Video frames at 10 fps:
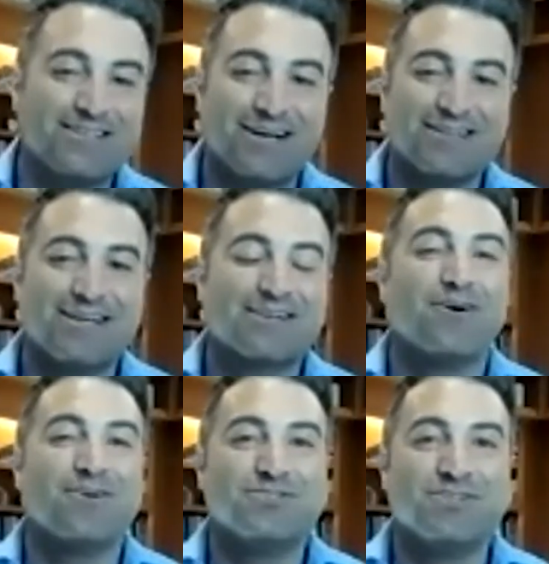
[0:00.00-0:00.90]

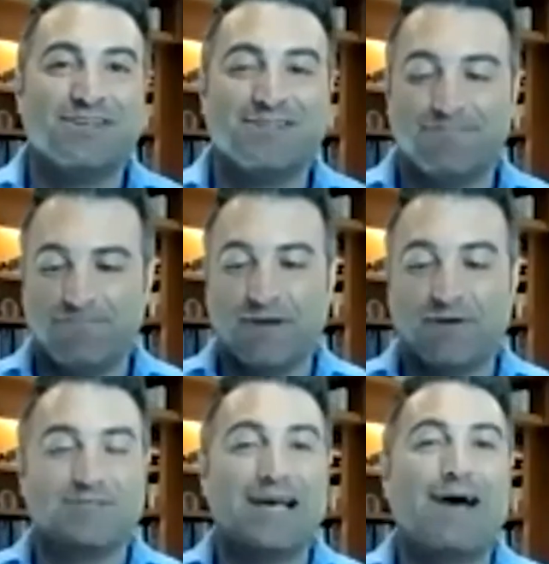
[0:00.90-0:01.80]
technology that
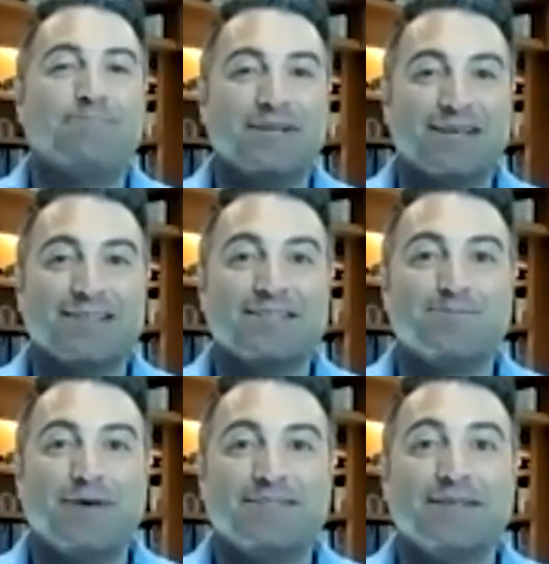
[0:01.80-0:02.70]
was happening in this
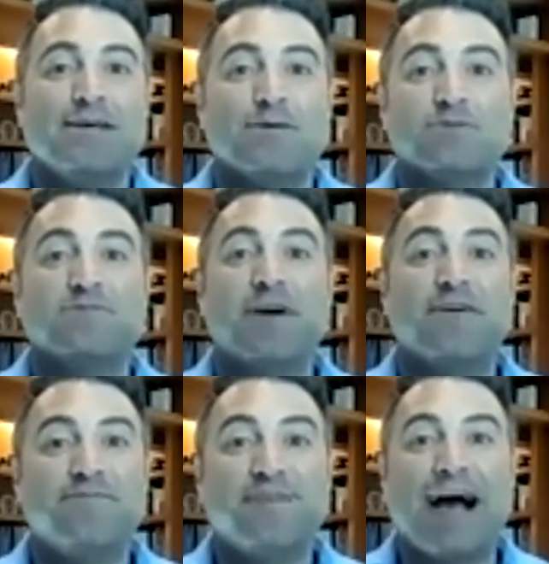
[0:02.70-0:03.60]
space was very
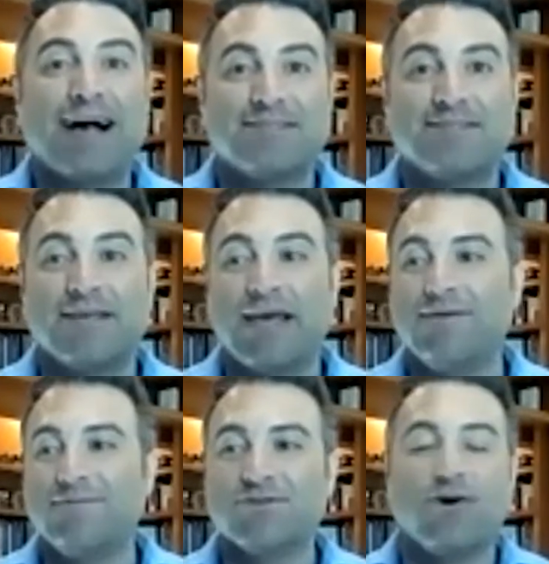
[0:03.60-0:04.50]
fast. And it
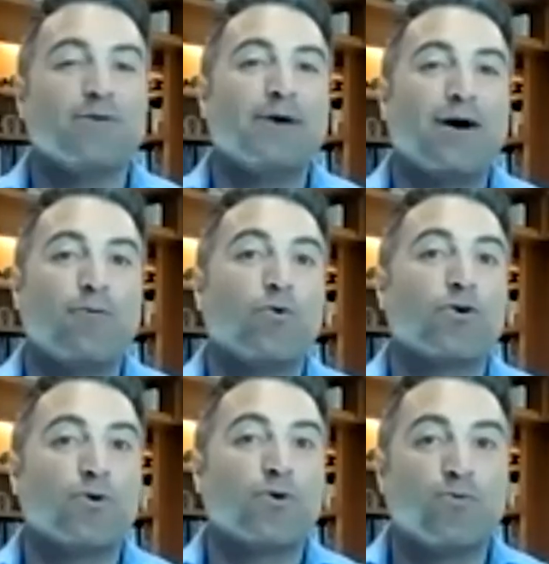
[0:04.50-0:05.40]
was all about work,
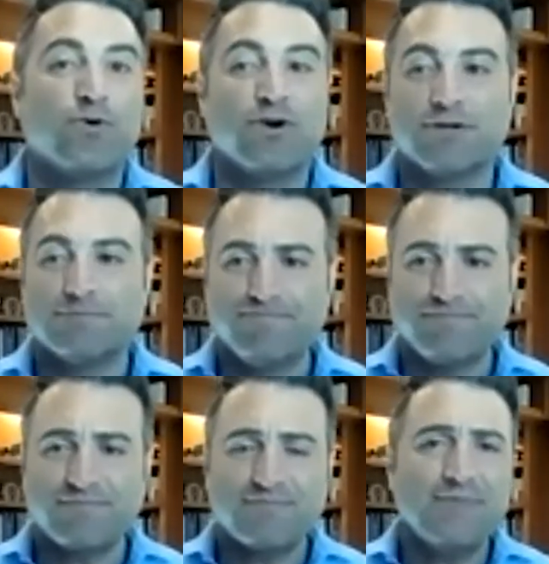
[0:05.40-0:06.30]
work, work.
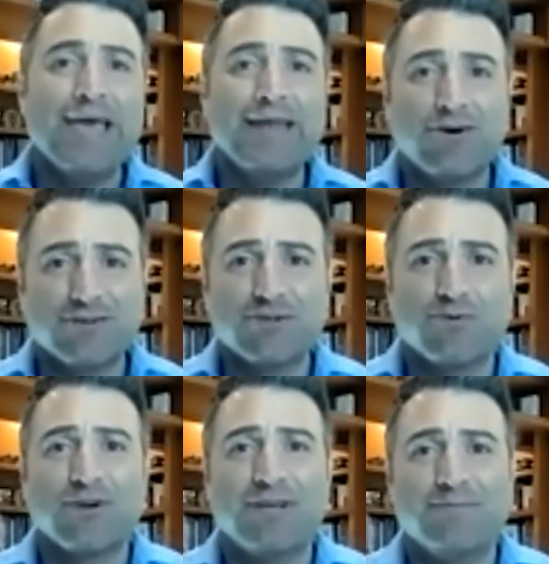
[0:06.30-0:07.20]
And also,
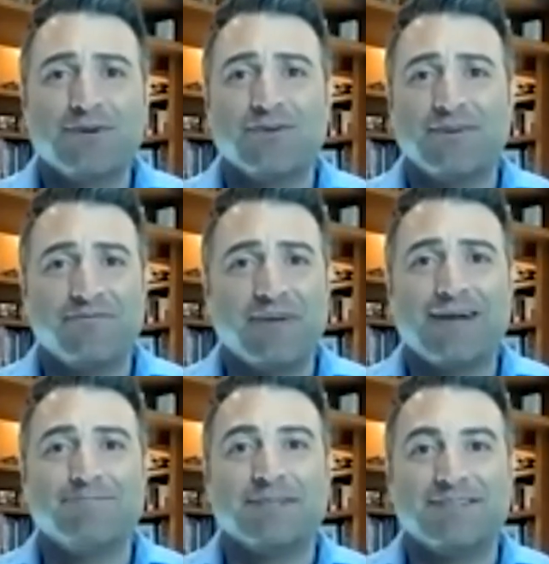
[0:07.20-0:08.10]
we're immigrant
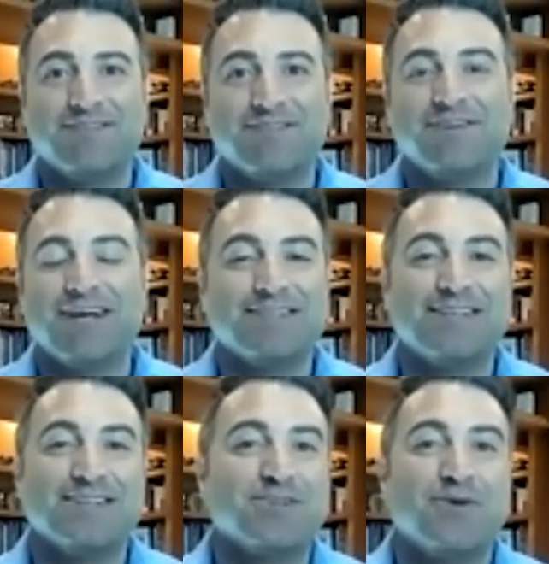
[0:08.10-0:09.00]
family to the United
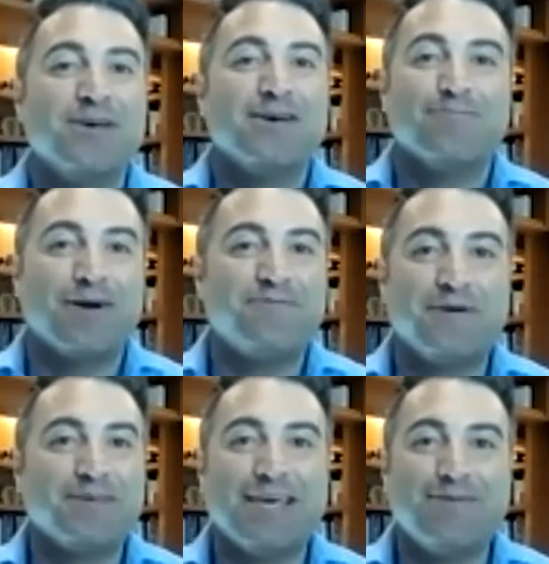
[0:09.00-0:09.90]
States. So my
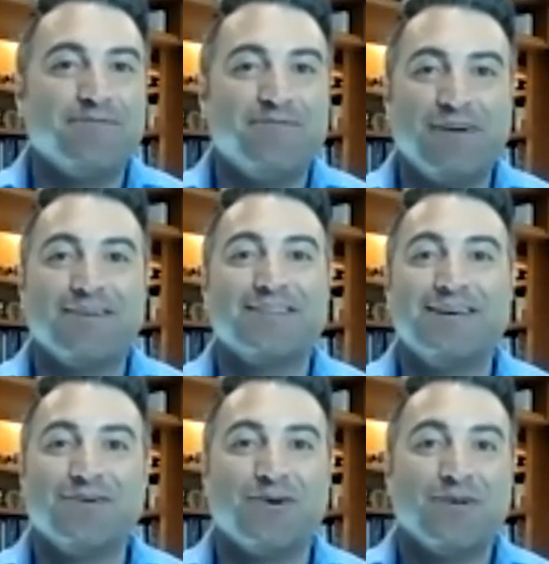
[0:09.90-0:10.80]
family came with very
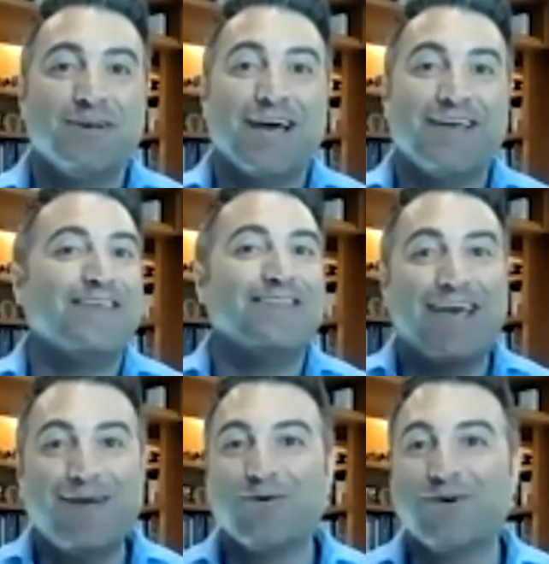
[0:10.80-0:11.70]
little, and then
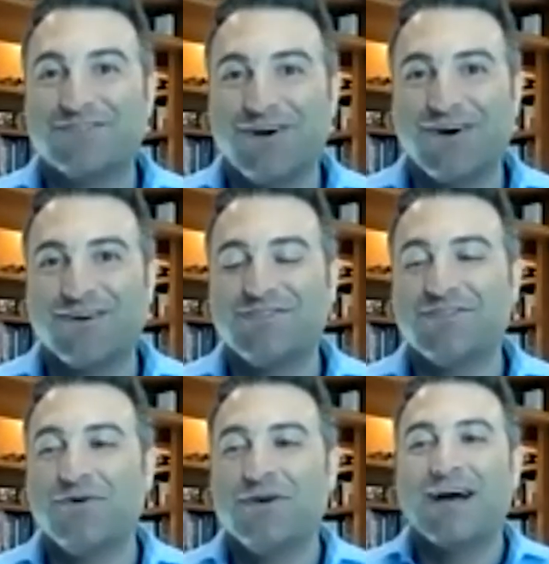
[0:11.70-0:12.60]
they worked hard.
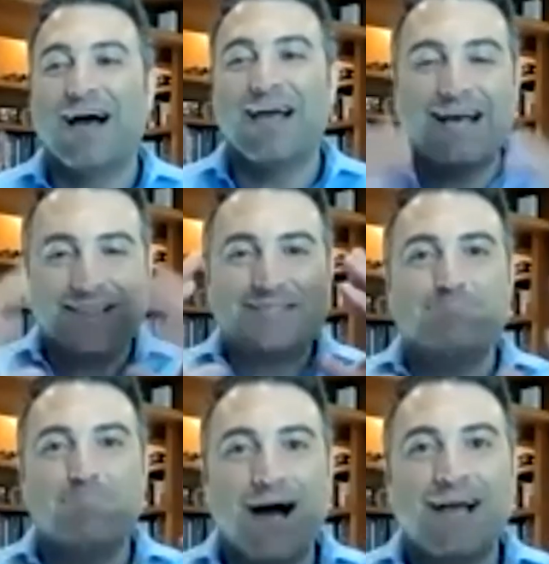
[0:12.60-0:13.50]
So I had this
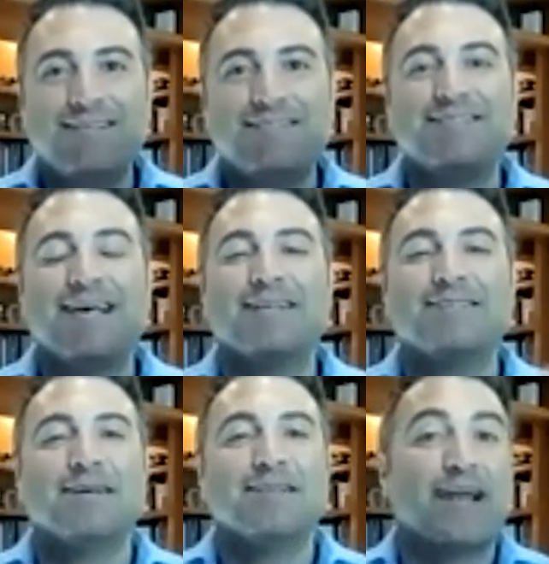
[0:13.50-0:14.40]
mindset
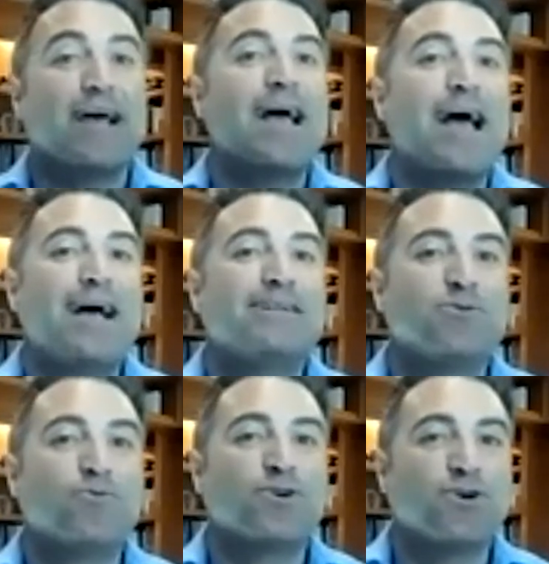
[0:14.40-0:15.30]
that I had to
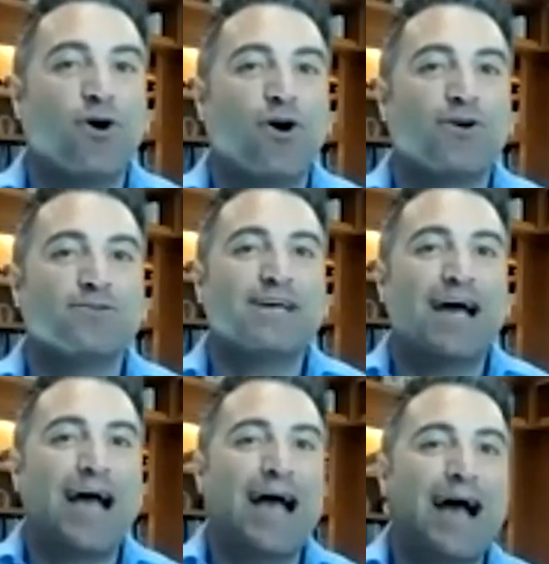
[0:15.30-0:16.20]
work hard to
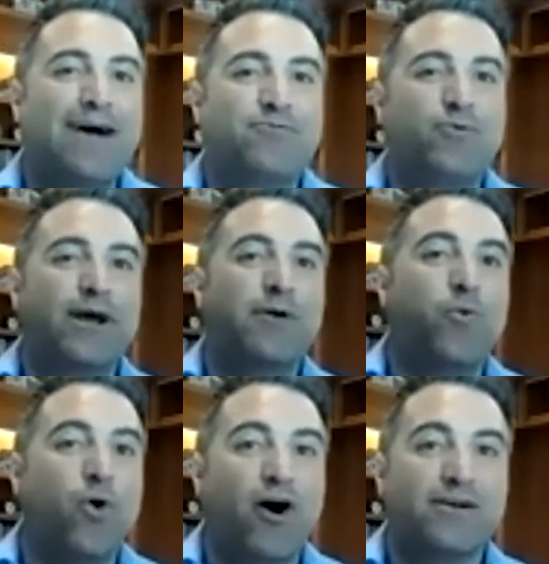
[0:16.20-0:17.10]
have what I
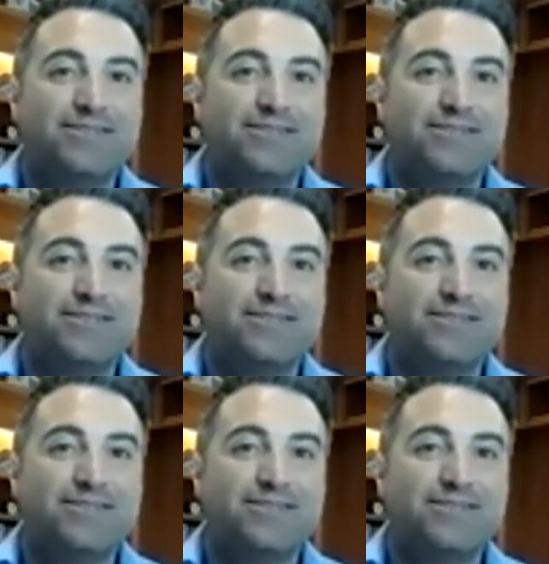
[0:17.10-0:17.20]
want.